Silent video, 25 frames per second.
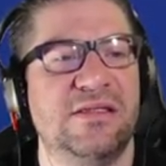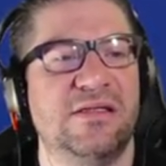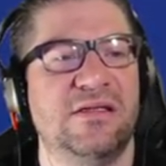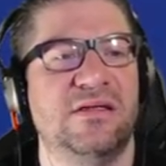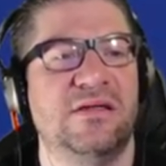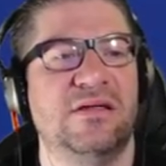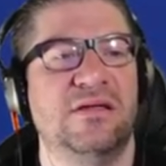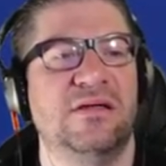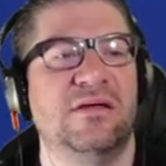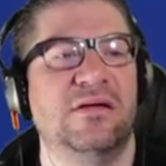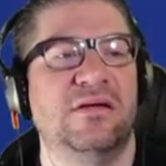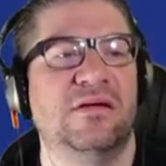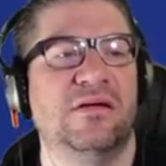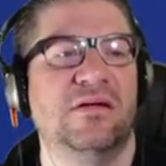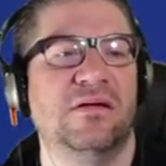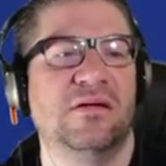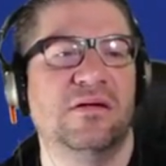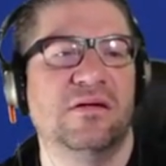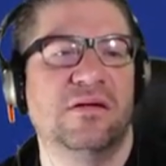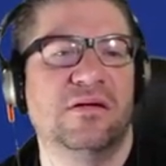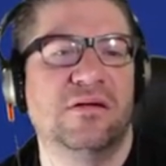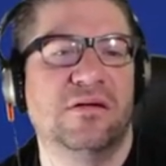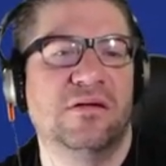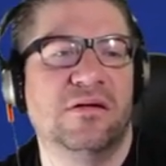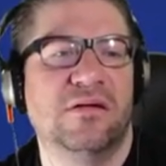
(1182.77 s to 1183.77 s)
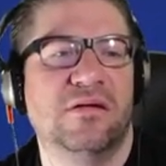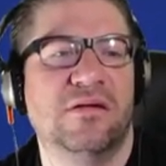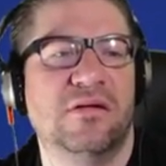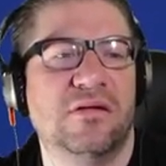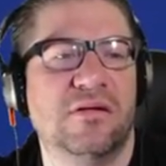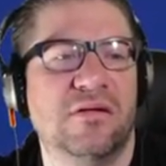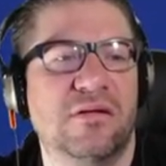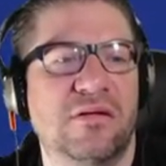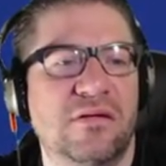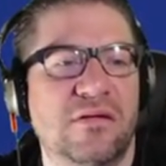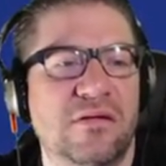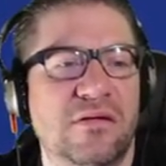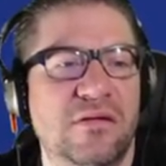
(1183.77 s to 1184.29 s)

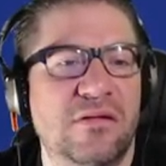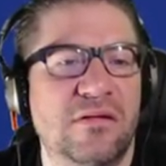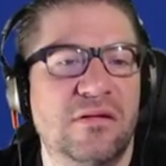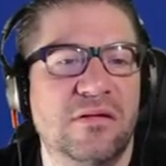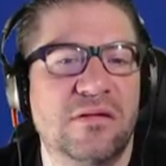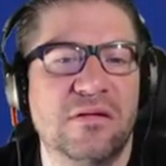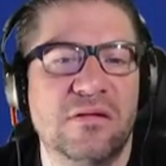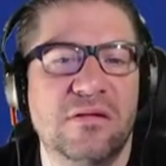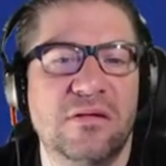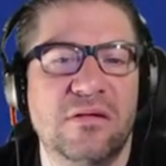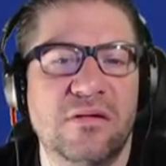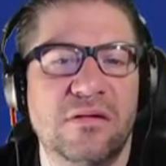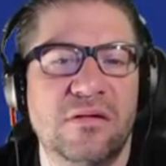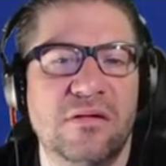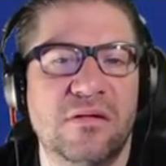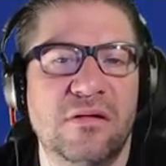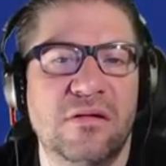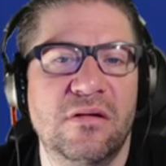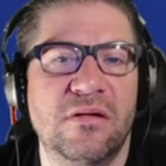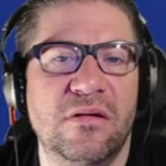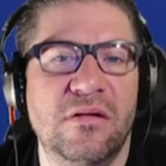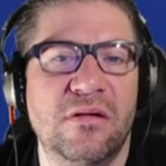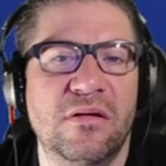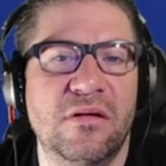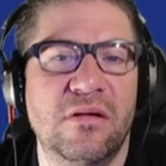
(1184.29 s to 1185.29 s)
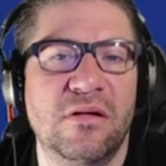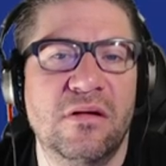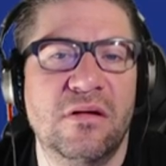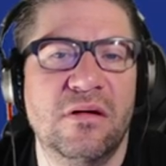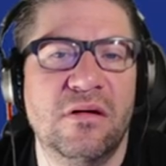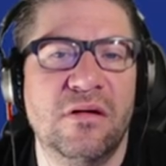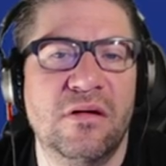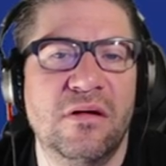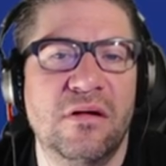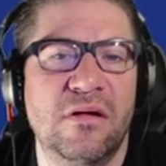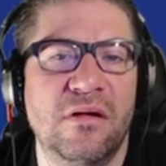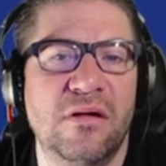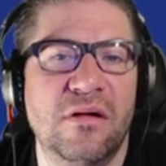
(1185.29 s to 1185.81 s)

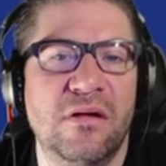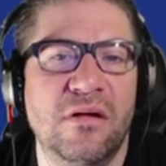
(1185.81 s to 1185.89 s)
Nothing is said.